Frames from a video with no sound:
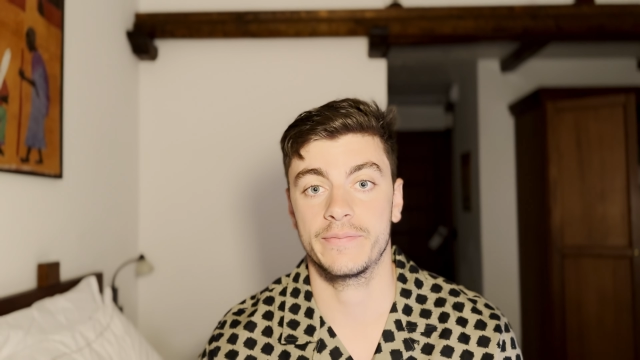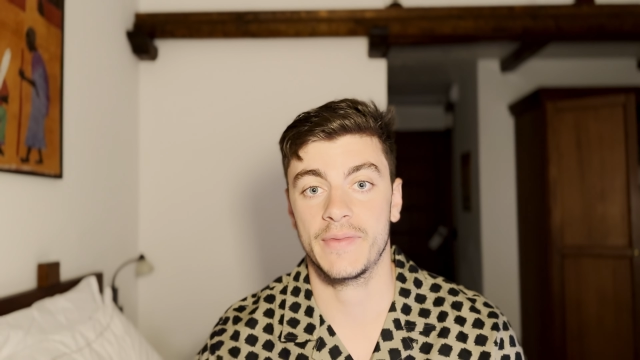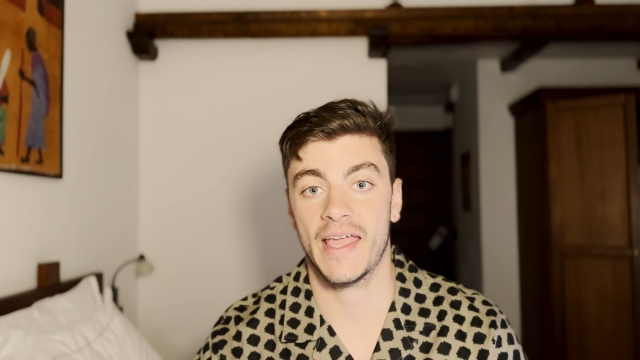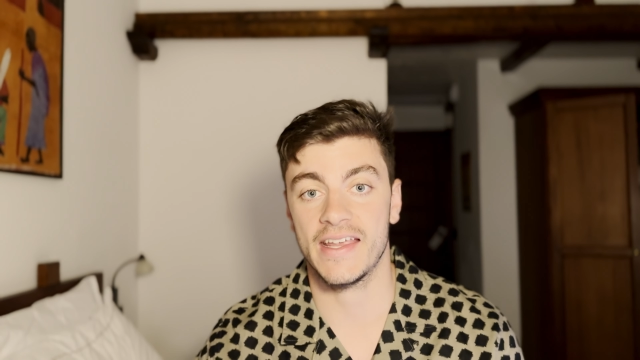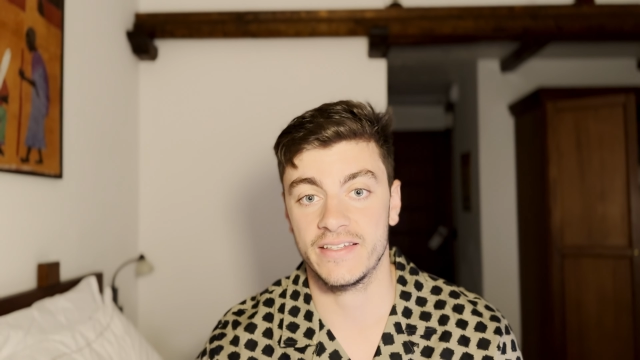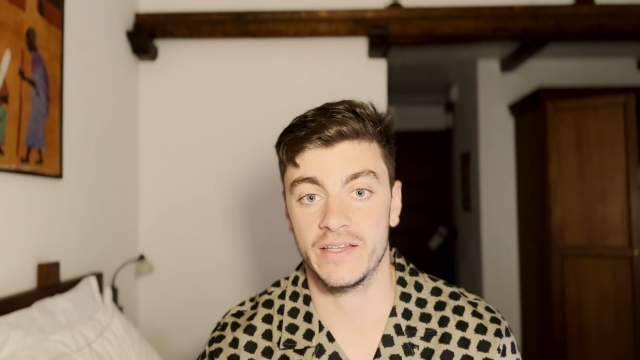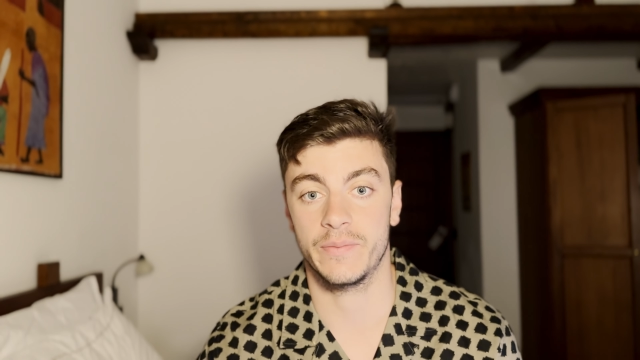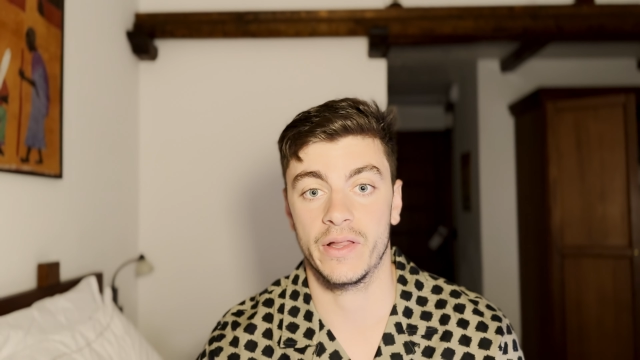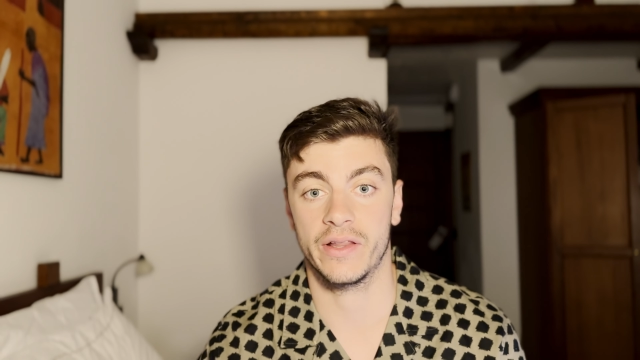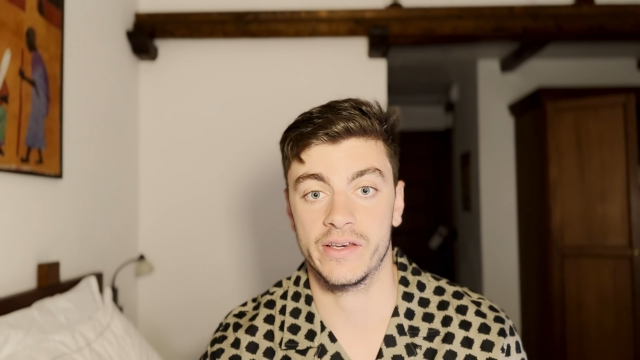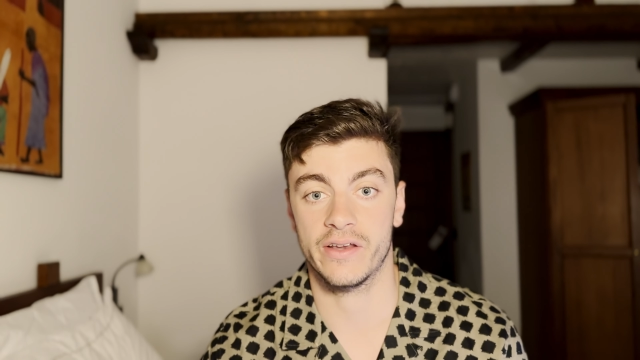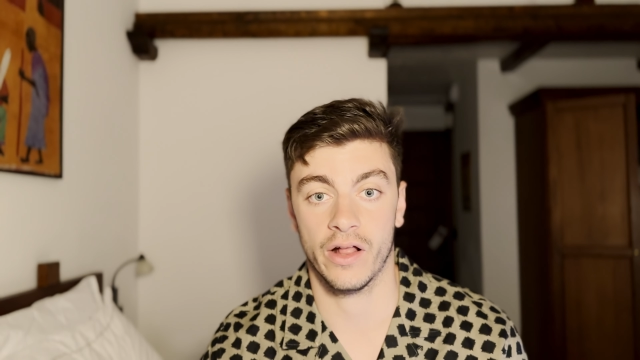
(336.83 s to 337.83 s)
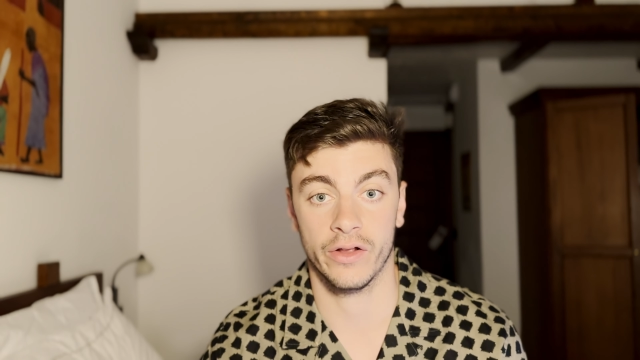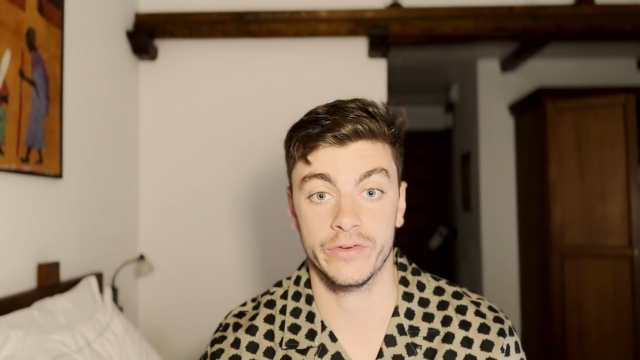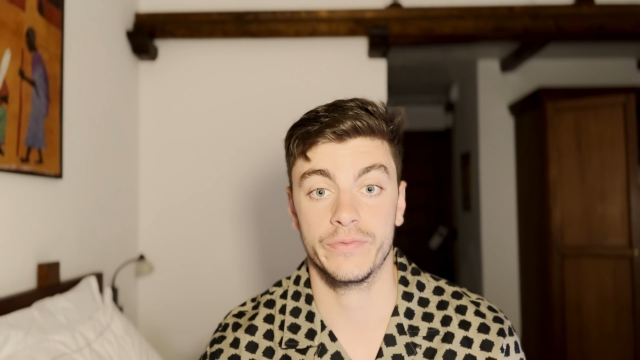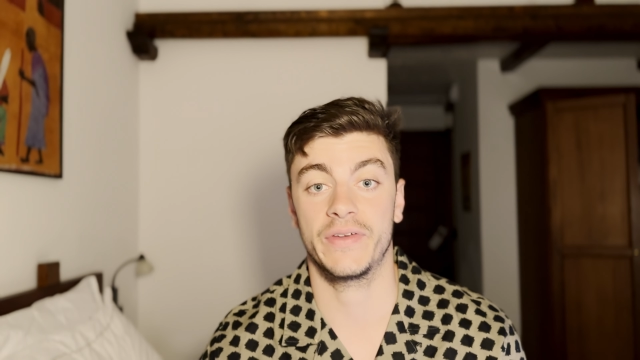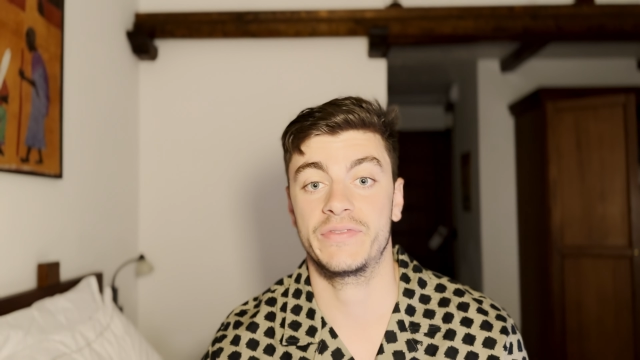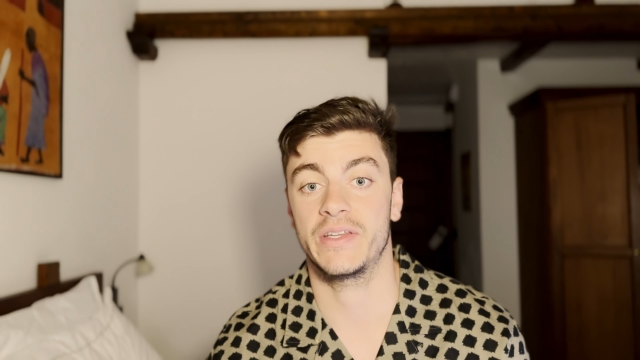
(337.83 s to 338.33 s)
$18 million,
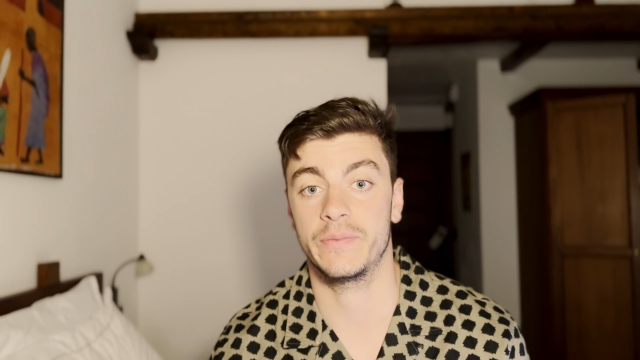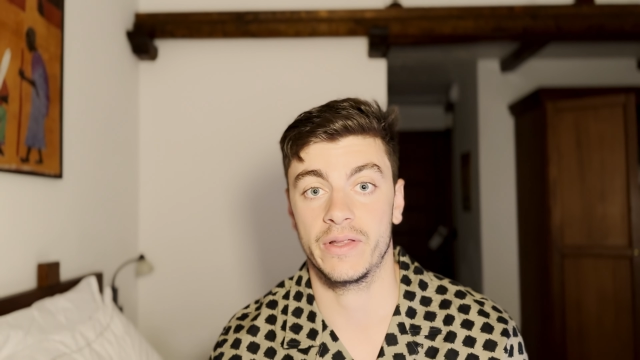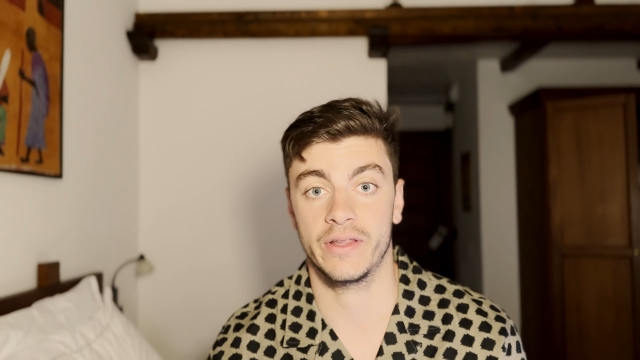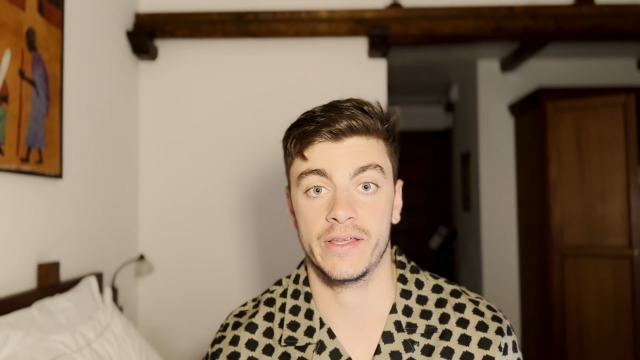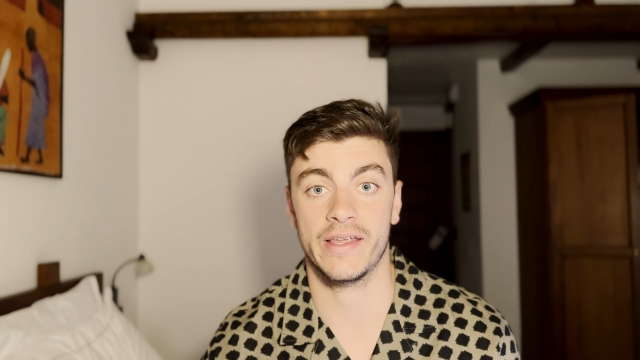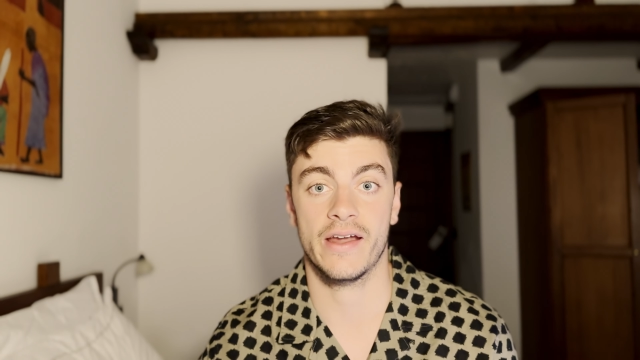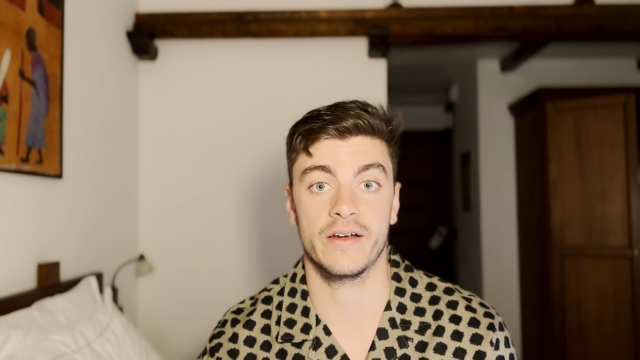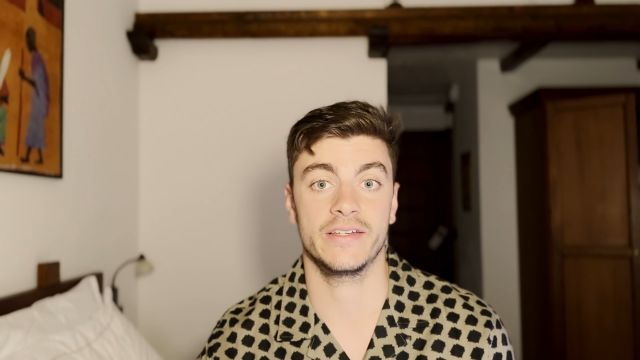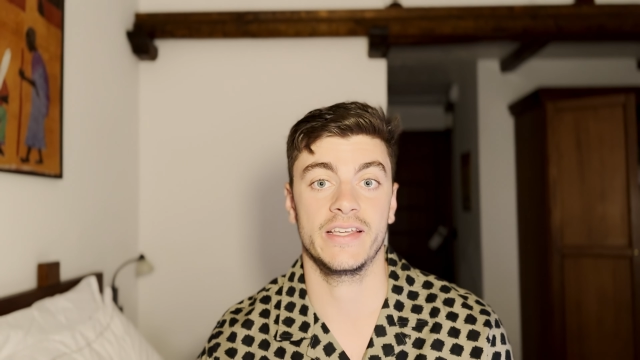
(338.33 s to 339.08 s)
$15 million guaranteed.